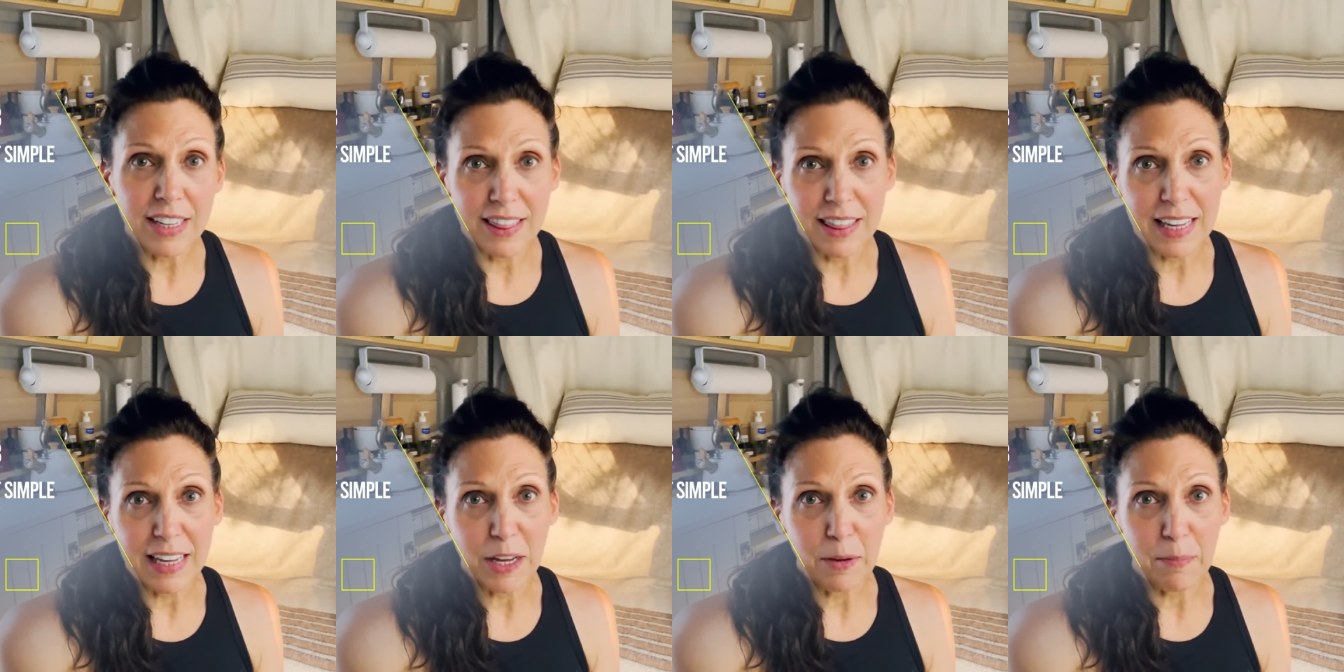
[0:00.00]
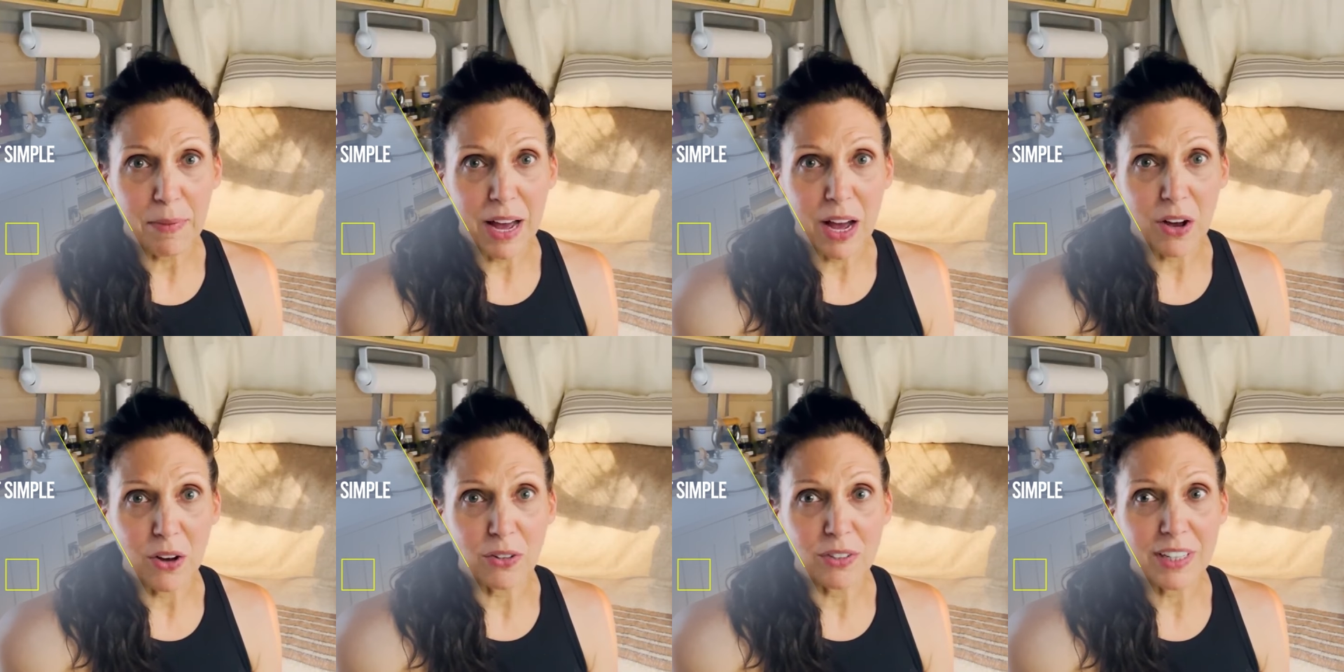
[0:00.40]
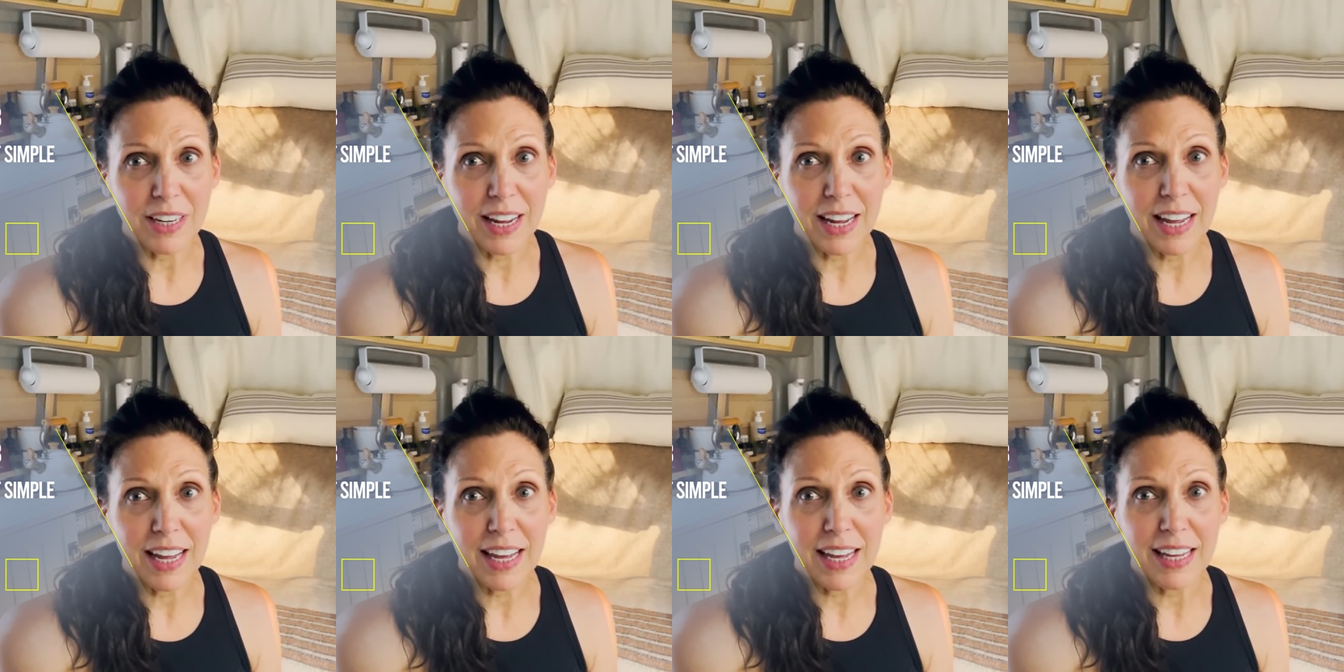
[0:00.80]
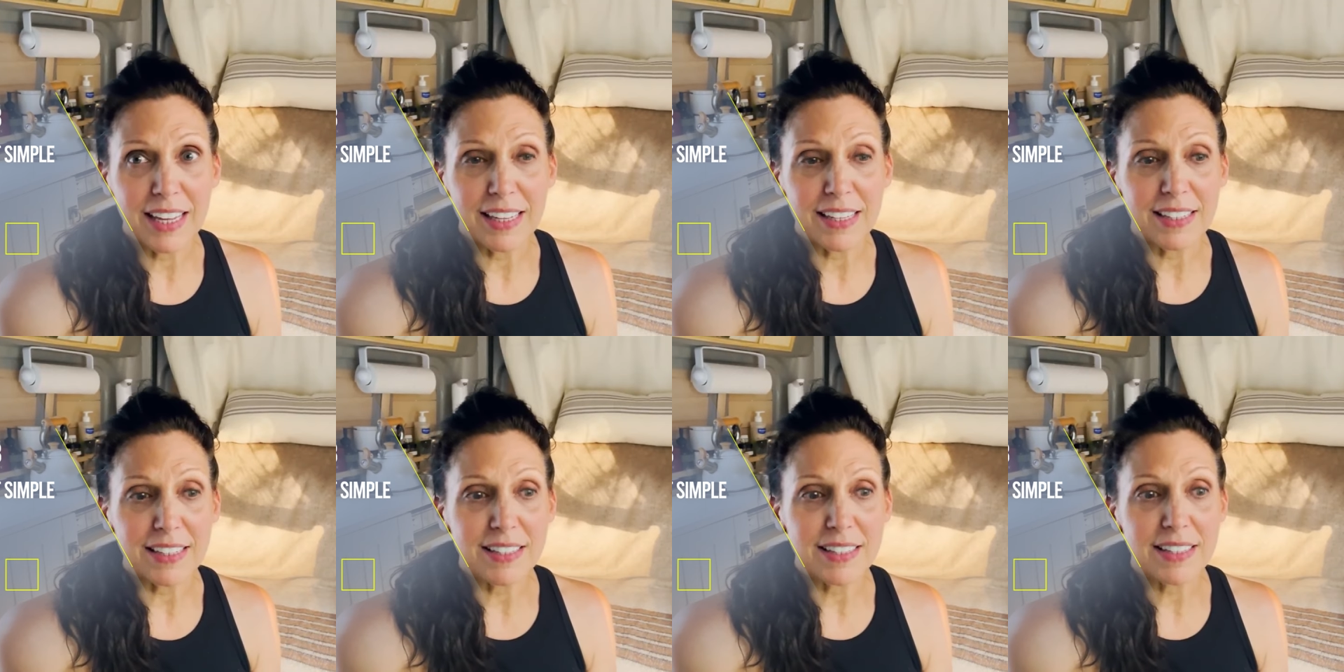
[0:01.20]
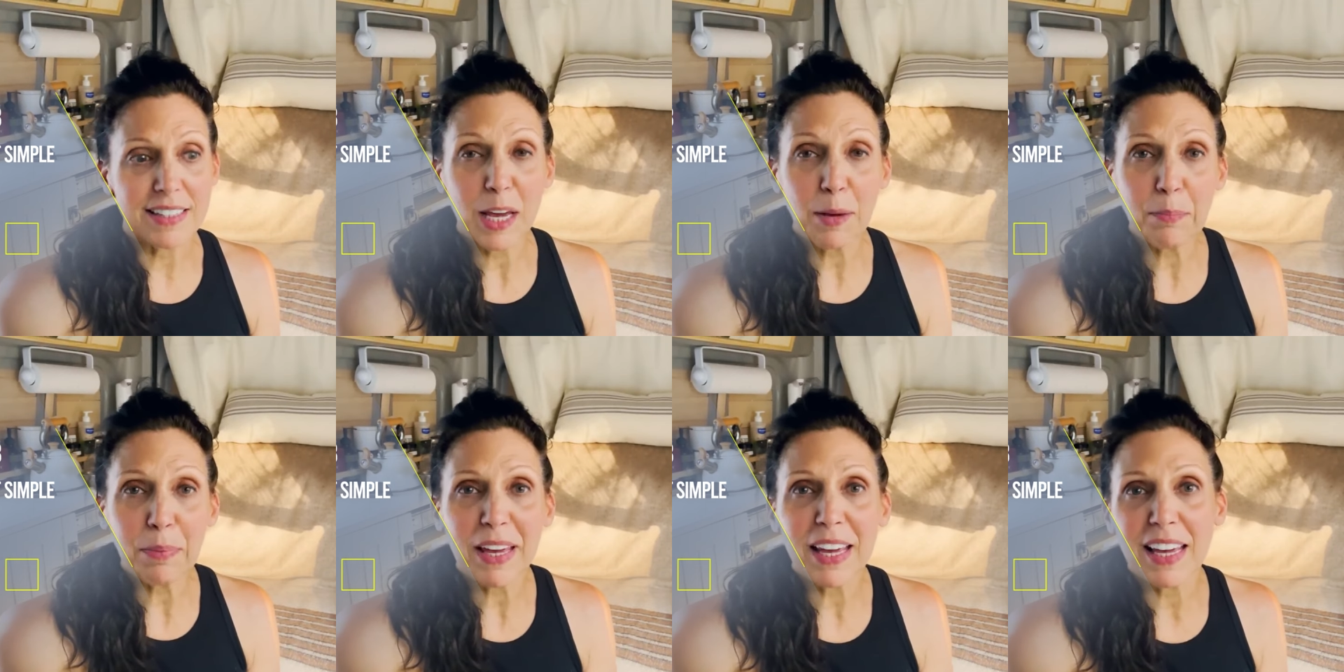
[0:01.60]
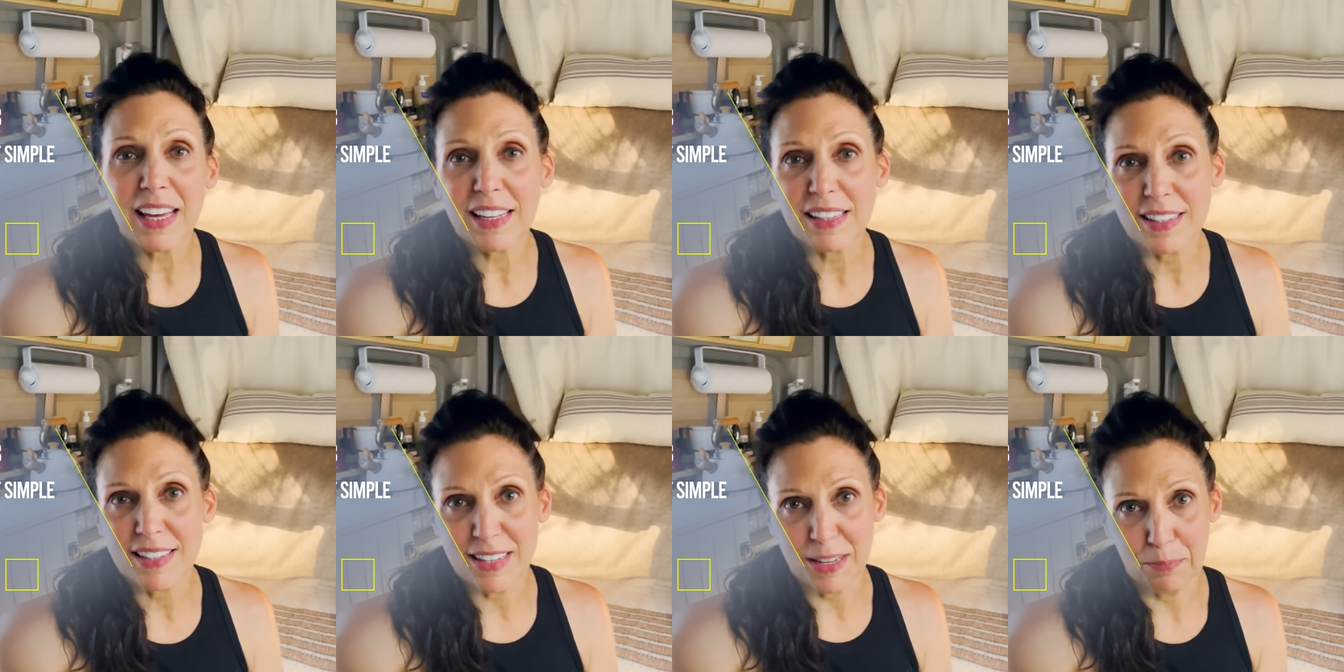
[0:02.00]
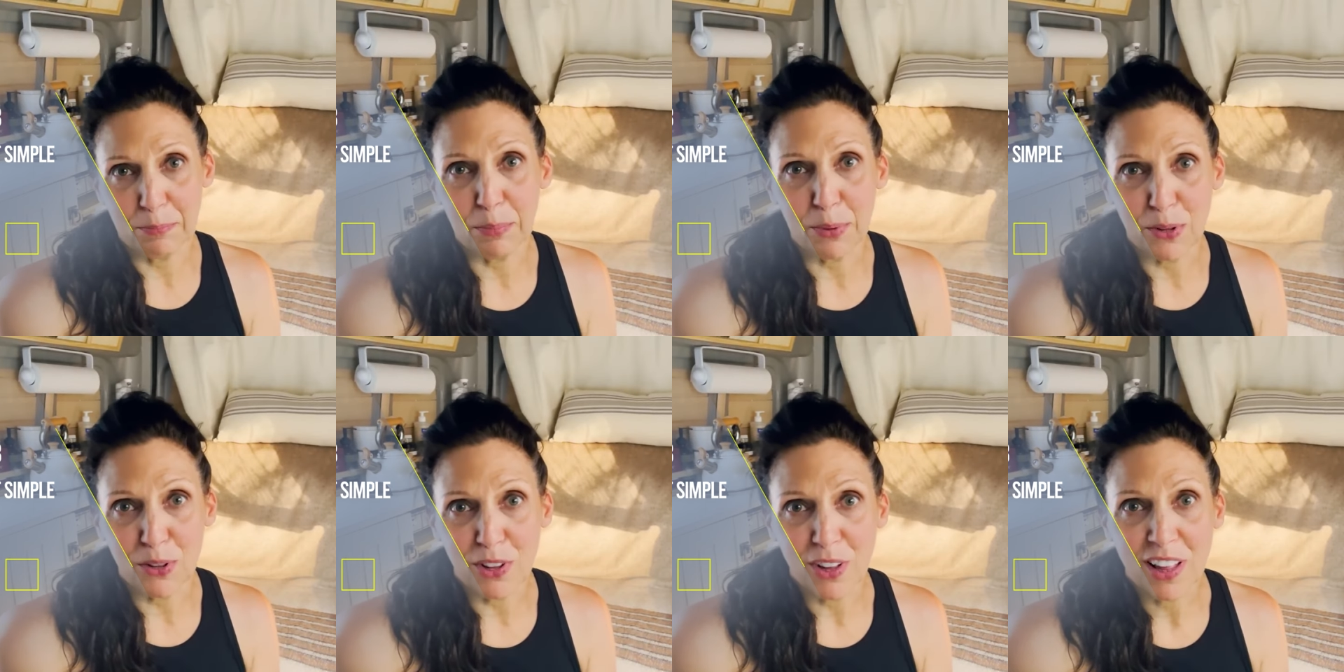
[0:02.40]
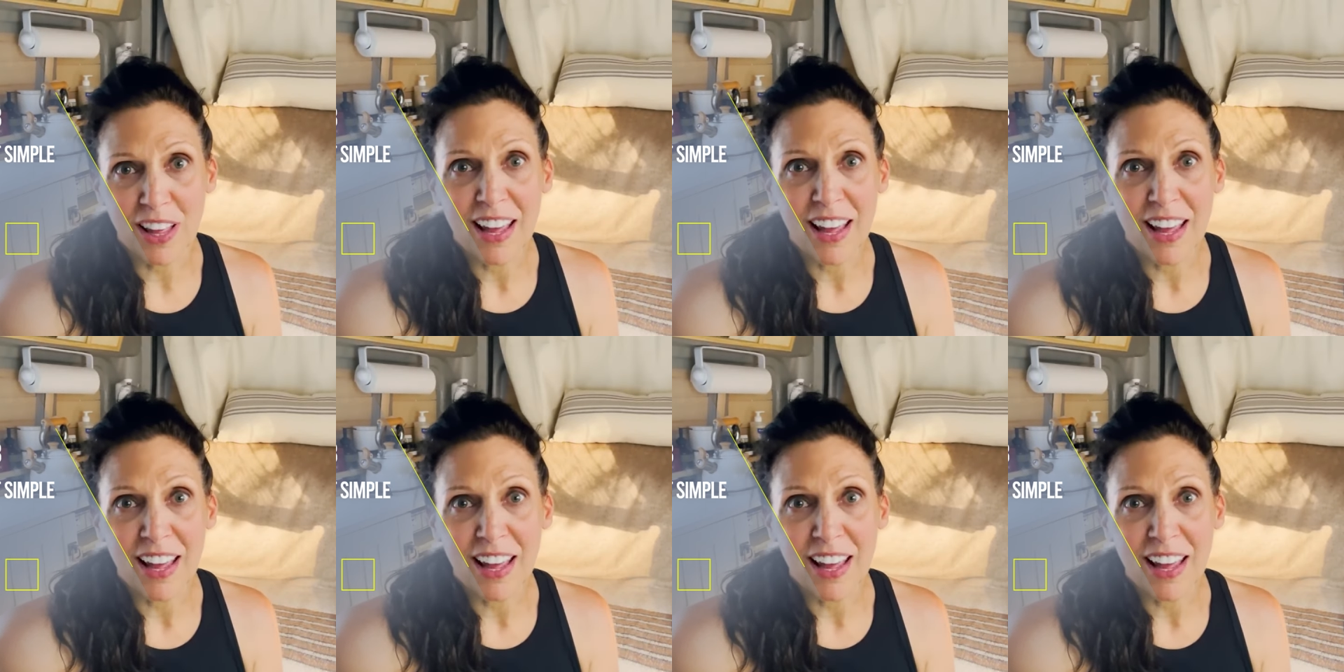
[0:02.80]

think about is keeping it simple.